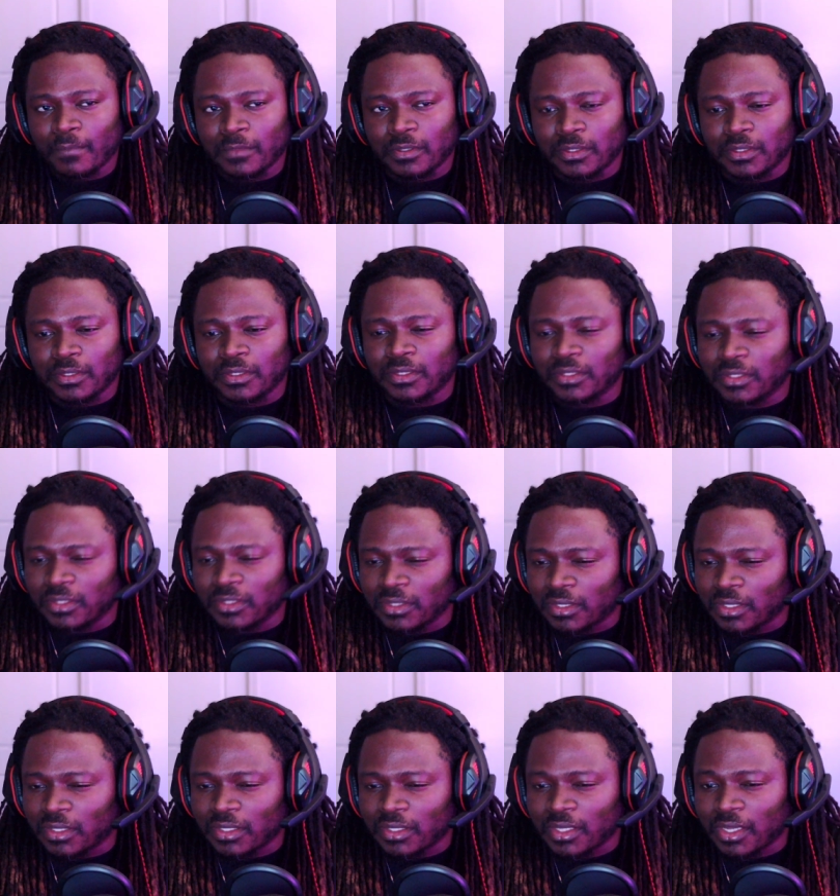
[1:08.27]

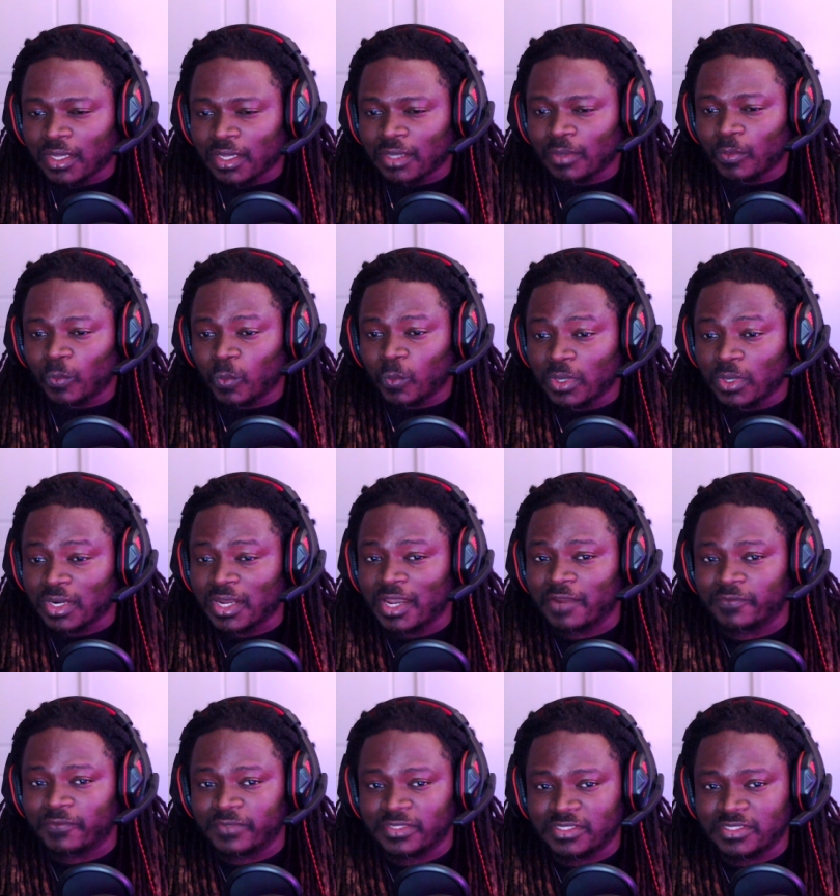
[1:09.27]
looking at what I
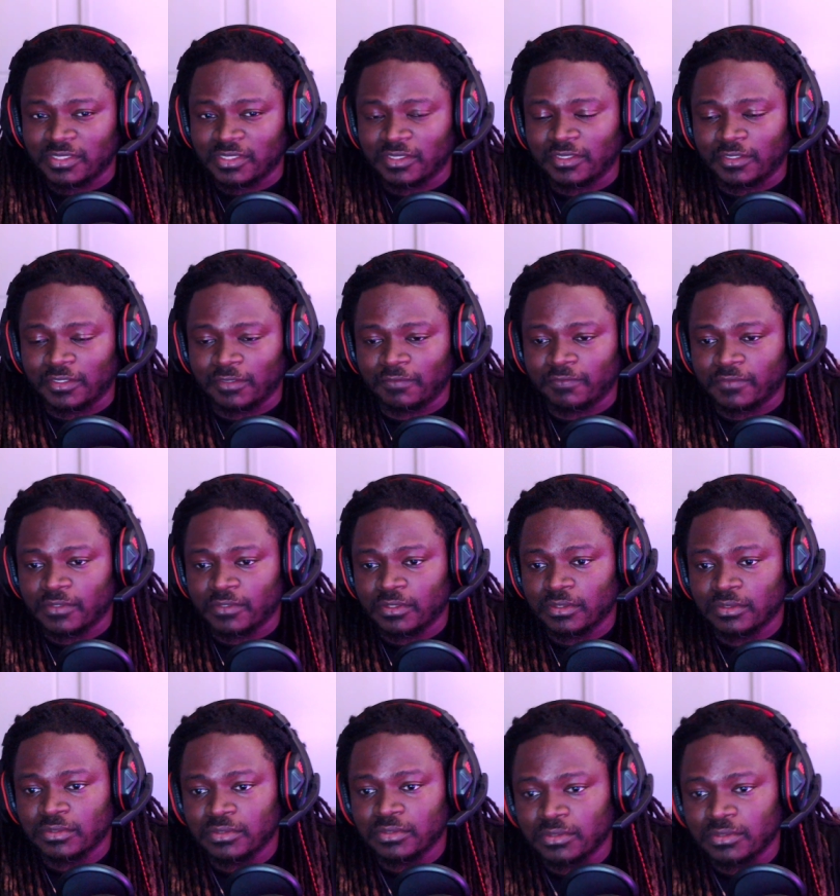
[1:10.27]
received
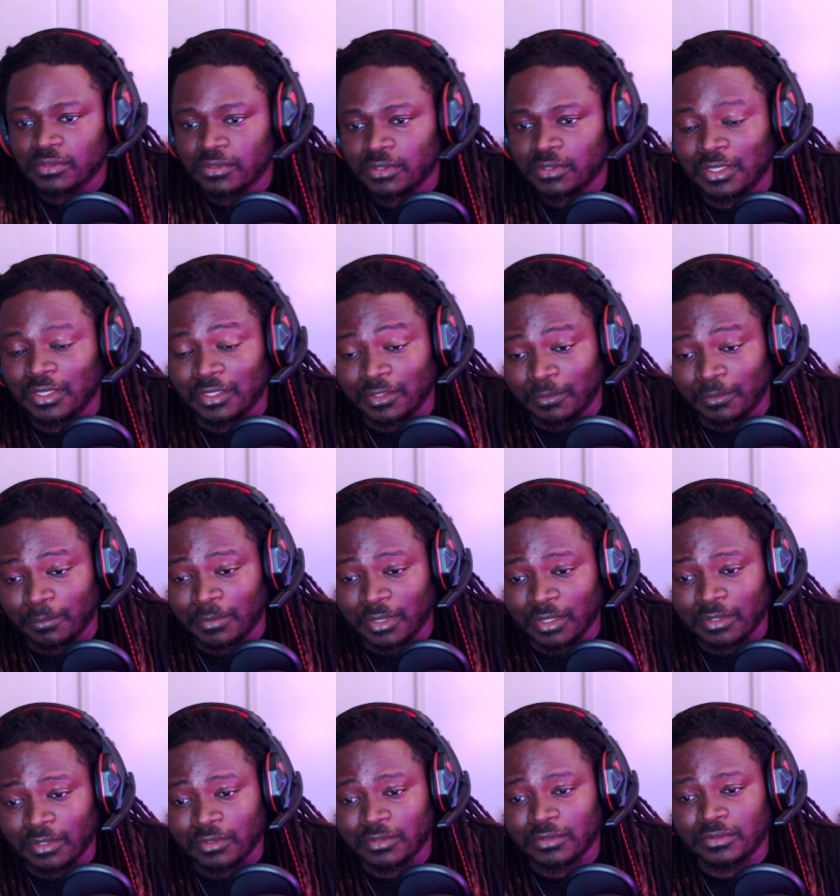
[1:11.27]
in the
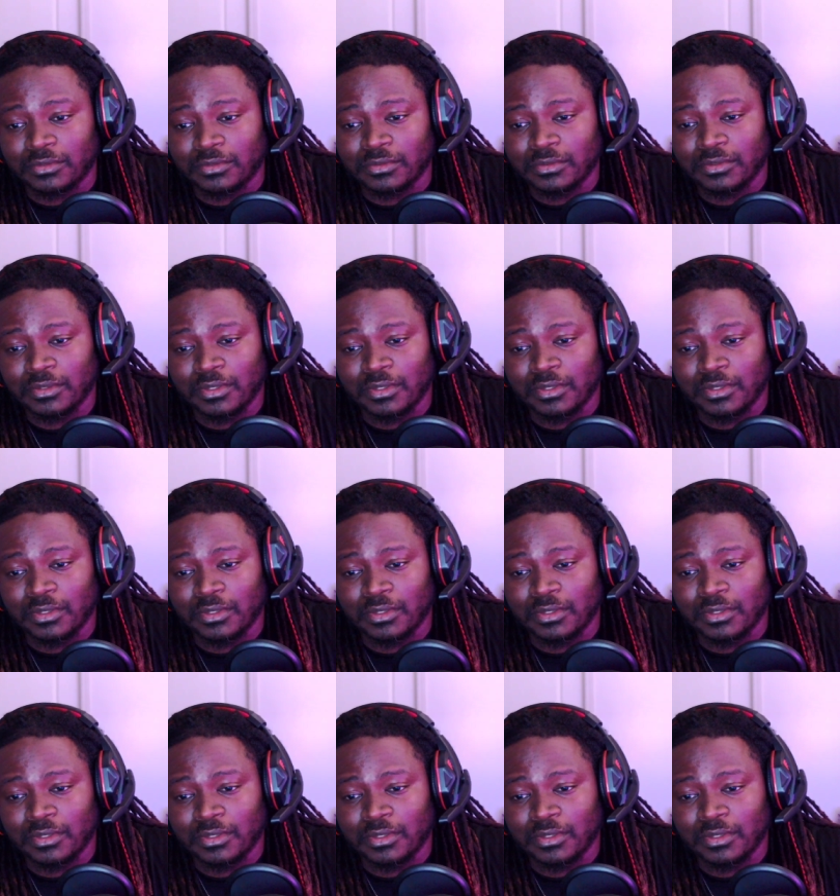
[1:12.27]
mail